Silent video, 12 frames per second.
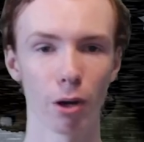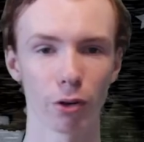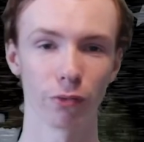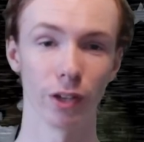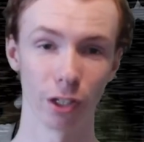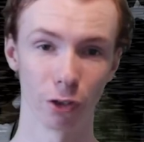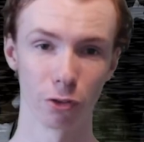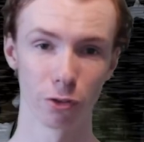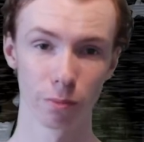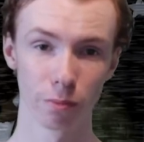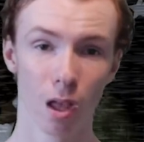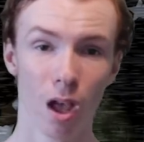
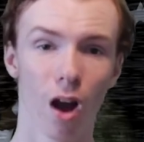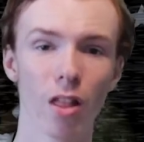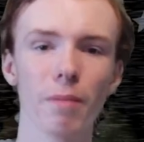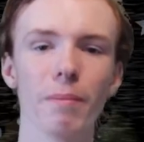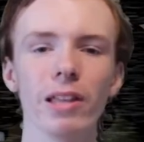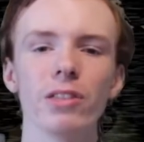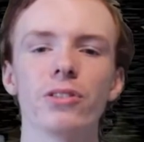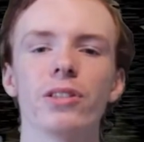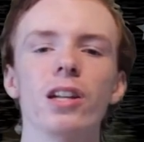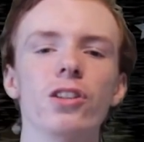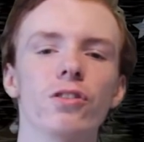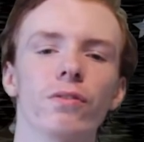Butterfingers. On the main
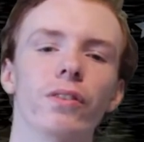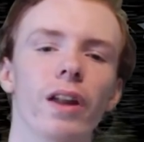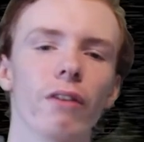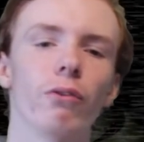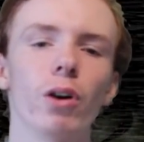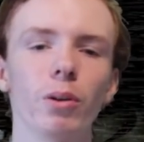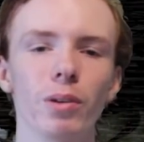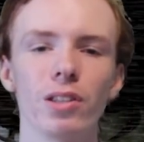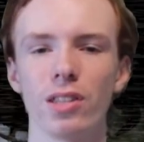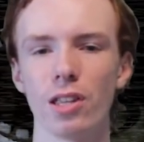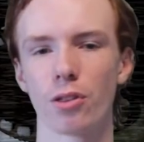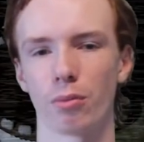stage in FNAF 1, we
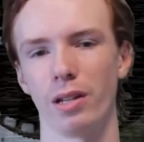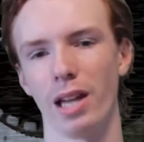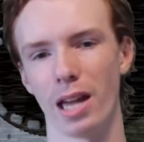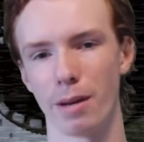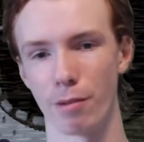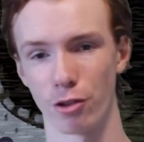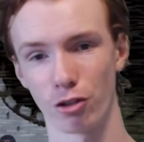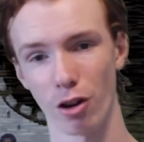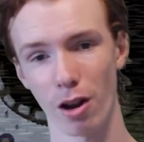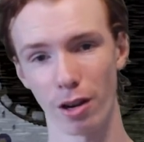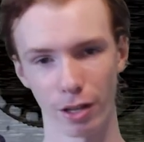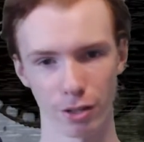see three
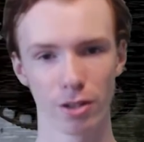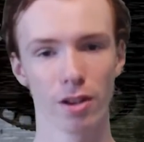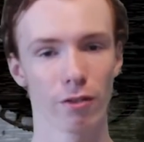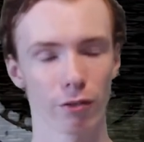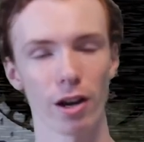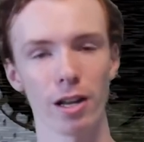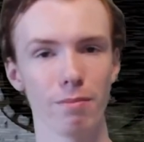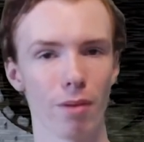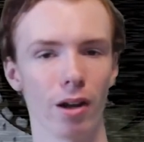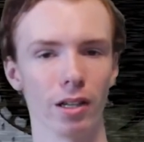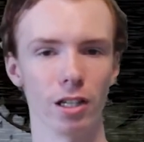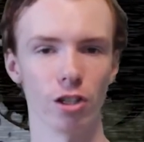animatronics, Freddy,
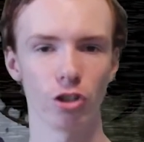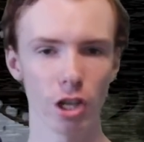Bonnie, and